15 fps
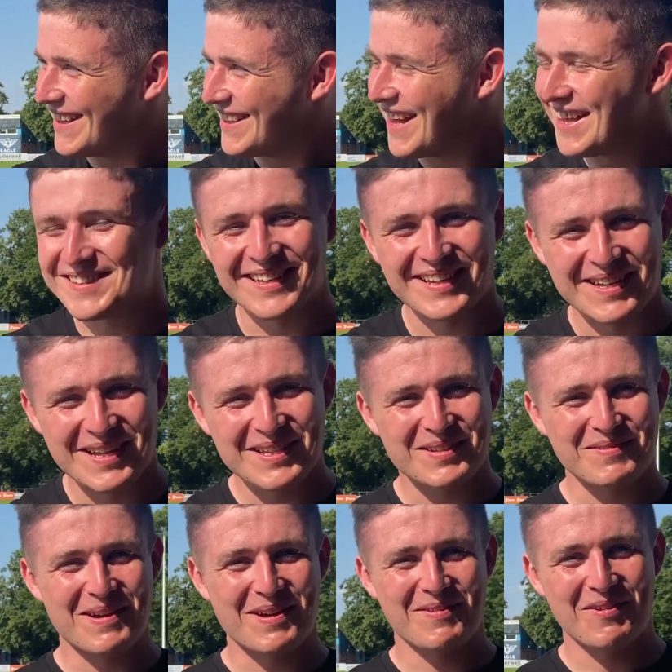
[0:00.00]
that's a
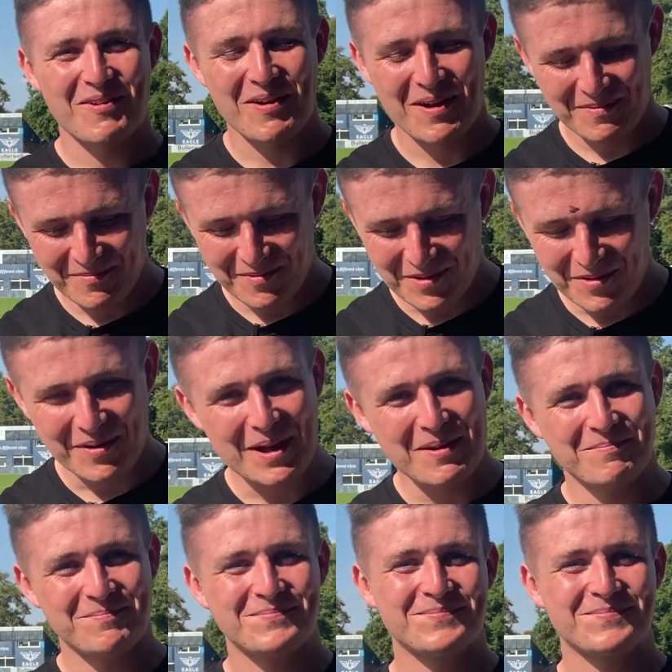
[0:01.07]
that's a bad one. All right, we go again.